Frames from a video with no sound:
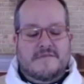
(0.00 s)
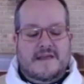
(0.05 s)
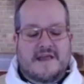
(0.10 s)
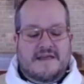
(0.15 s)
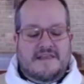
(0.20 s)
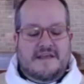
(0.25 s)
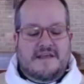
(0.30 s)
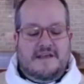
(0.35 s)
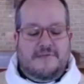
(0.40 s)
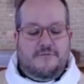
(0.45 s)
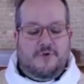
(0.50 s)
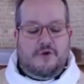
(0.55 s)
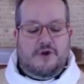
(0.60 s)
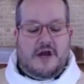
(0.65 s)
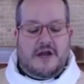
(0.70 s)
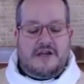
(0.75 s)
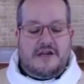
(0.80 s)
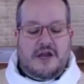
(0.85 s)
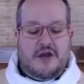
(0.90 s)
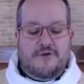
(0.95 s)
I think if we're
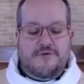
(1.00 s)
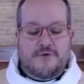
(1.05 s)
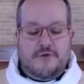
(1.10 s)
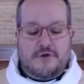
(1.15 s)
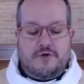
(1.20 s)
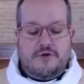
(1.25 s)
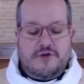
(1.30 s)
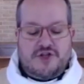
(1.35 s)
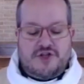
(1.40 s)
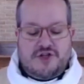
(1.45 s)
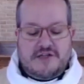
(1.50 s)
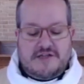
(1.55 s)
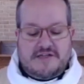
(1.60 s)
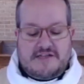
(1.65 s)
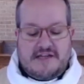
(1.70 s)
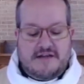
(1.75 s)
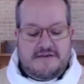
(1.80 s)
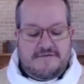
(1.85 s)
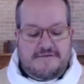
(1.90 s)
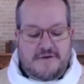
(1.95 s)
not careful, Christians
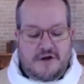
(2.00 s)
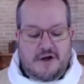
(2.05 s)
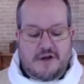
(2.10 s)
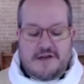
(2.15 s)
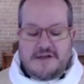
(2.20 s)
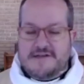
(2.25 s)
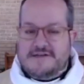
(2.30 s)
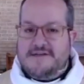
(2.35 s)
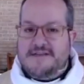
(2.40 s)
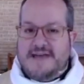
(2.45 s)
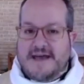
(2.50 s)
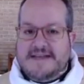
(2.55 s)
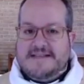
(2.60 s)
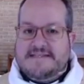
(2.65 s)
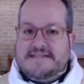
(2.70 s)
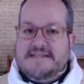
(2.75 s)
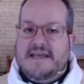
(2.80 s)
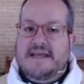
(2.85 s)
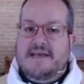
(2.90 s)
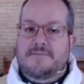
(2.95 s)
can fall into that
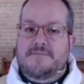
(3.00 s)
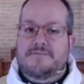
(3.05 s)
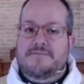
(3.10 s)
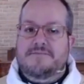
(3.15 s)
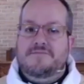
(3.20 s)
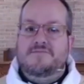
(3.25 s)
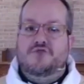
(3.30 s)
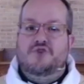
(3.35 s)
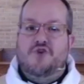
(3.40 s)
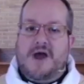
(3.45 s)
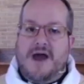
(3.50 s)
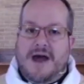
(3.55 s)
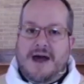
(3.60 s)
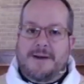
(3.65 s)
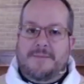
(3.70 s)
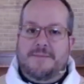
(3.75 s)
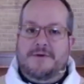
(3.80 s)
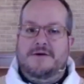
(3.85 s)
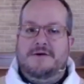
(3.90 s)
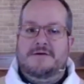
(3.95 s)
same trap.